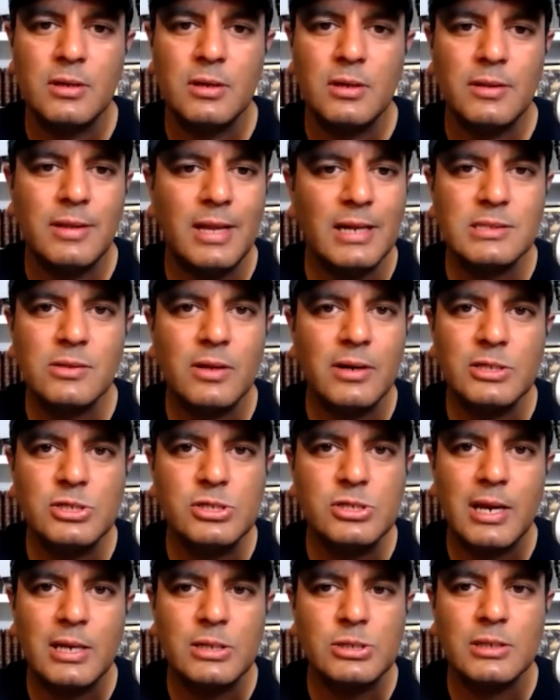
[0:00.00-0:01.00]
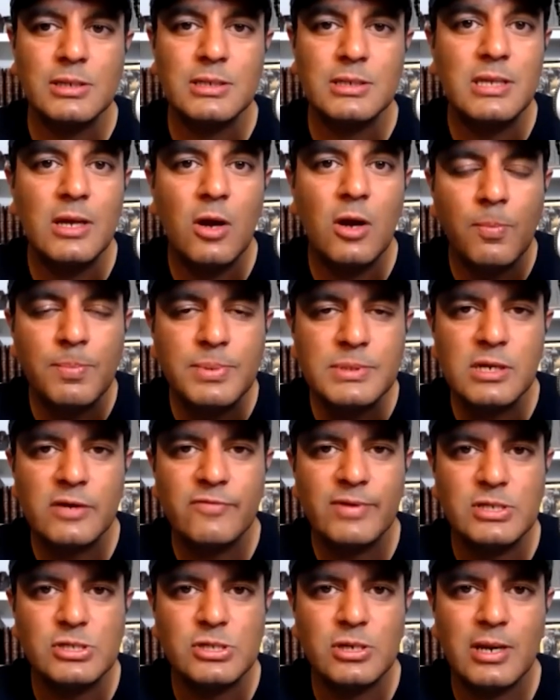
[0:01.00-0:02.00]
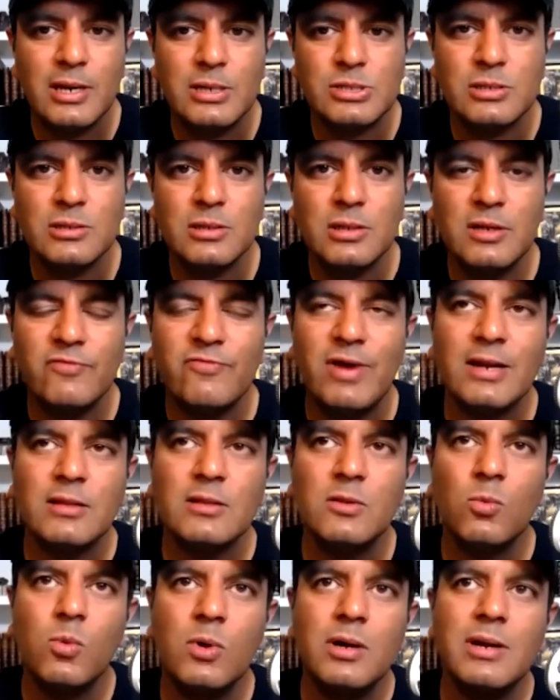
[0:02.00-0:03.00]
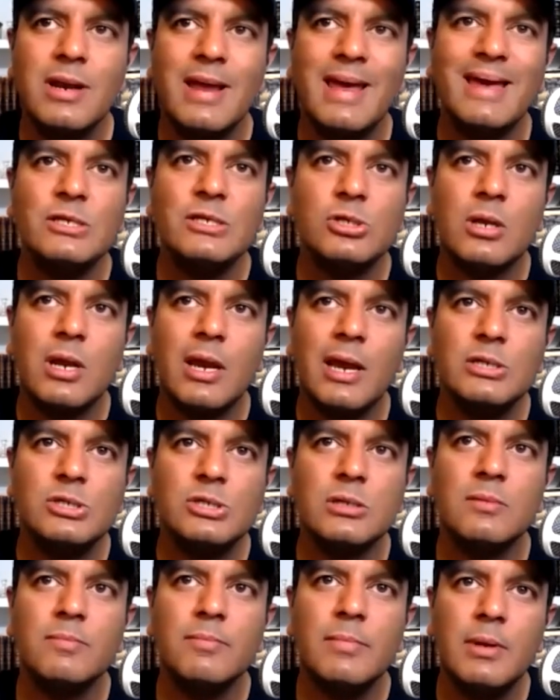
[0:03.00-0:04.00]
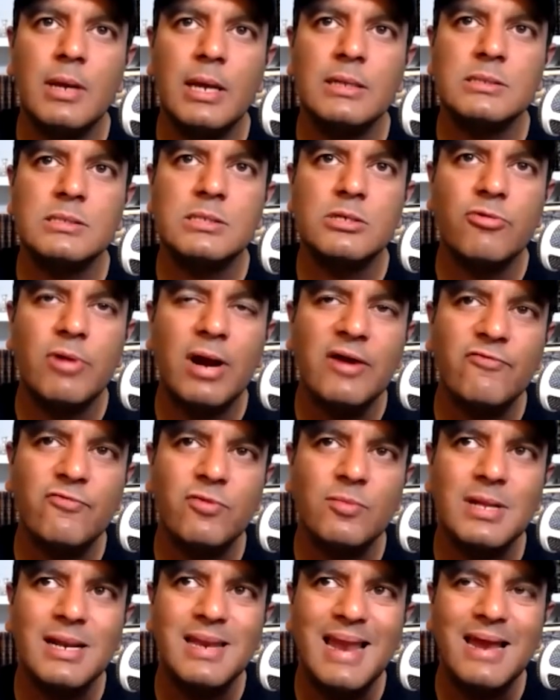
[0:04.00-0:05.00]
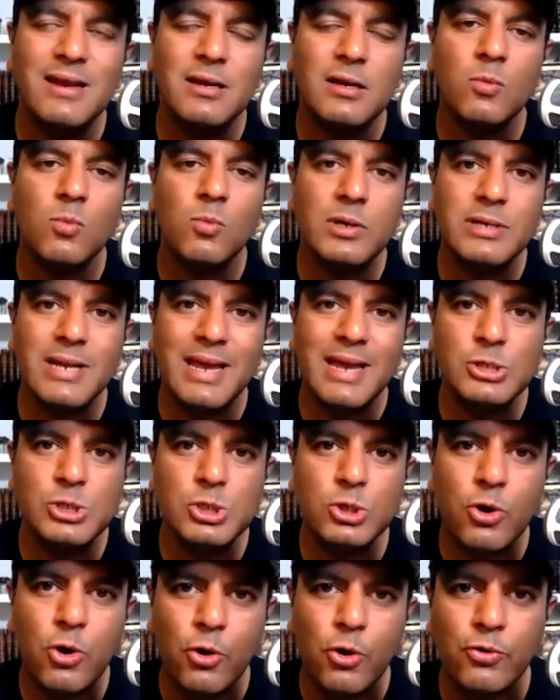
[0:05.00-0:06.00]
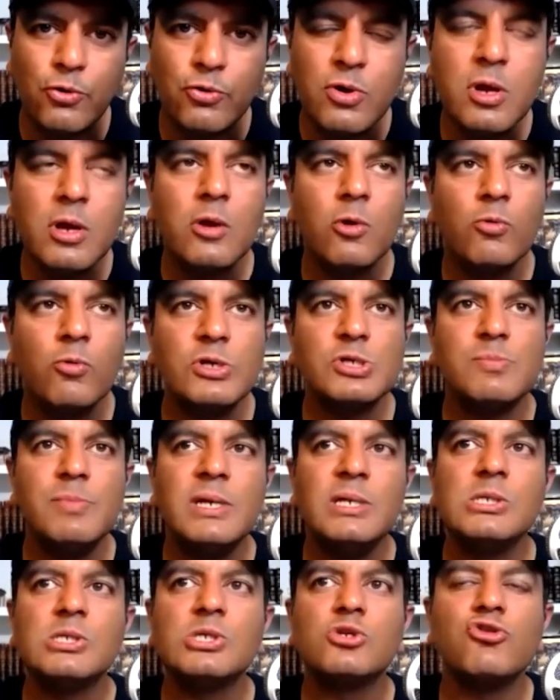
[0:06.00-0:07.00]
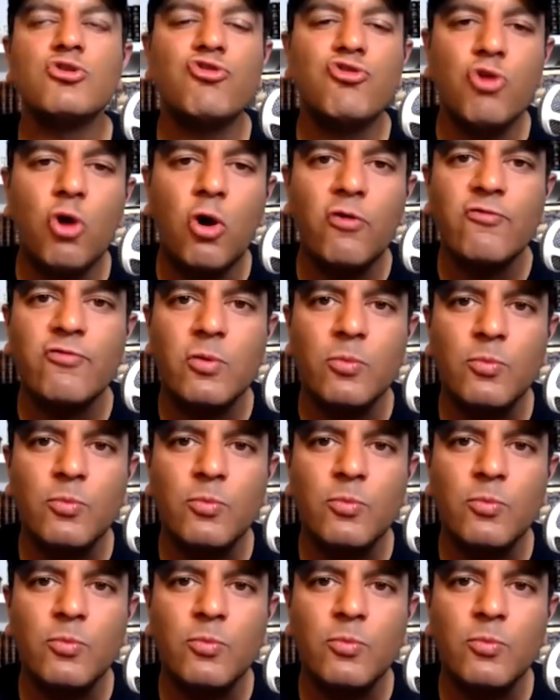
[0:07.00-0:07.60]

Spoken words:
That's not education. It's the opposite of education. In fact, the word education is derived from the Latin word educo, which means to draw from